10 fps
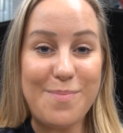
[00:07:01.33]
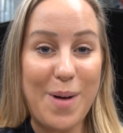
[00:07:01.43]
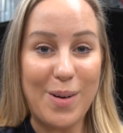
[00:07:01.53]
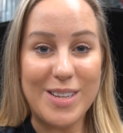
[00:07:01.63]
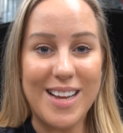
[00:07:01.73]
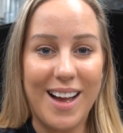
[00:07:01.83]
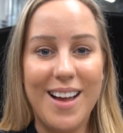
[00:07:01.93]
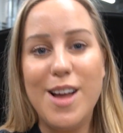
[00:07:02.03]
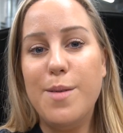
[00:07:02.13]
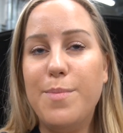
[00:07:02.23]
Pulsar.
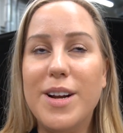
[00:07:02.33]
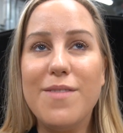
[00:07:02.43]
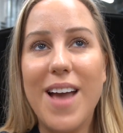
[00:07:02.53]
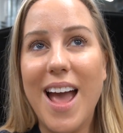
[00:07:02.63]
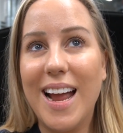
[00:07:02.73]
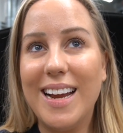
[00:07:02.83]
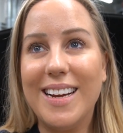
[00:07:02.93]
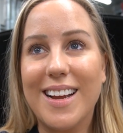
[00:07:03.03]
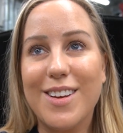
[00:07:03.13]
Bit of a